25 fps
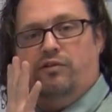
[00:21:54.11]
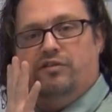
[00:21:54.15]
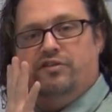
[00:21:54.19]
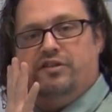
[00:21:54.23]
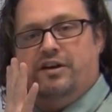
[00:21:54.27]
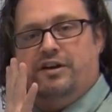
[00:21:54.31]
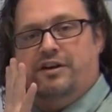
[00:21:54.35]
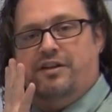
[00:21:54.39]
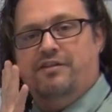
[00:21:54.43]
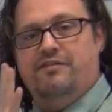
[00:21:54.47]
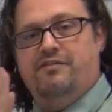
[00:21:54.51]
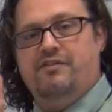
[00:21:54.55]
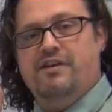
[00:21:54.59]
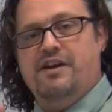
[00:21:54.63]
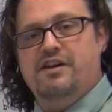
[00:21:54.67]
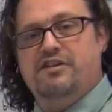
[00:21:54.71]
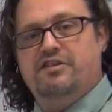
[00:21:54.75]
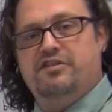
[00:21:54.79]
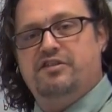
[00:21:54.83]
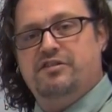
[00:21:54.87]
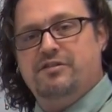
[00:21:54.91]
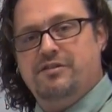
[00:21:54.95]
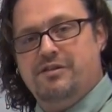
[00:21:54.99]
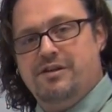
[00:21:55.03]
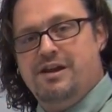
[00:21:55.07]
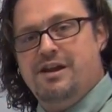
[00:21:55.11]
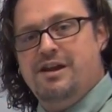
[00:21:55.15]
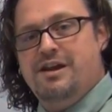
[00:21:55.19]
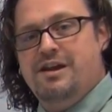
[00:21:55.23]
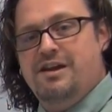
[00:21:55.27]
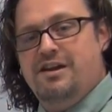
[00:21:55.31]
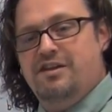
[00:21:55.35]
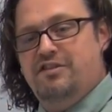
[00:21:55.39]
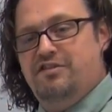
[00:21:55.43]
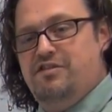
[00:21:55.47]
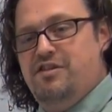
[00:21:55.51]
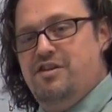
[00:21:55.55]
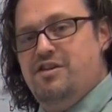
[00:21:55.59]
side of the face
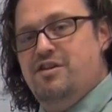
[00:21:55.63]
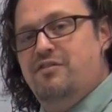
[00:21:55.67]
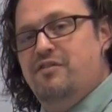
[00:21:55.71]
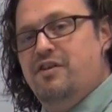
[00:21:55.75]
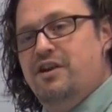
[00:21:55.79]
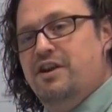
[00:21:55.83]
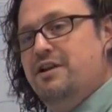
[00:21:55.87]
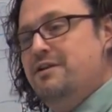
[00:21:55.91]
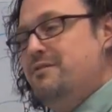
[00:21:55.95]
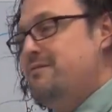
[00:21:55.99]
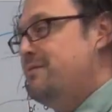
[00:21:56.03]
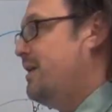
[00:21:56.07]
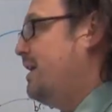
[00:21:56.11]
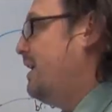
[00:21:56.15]
is deinnervated.